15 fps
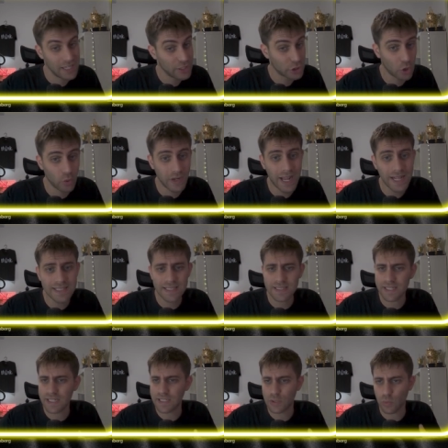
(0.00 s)
So knight
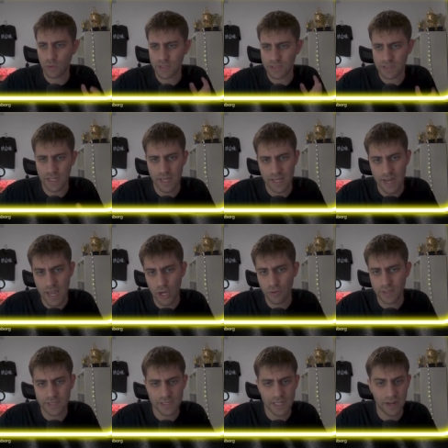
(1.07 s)
c6 was an accuracy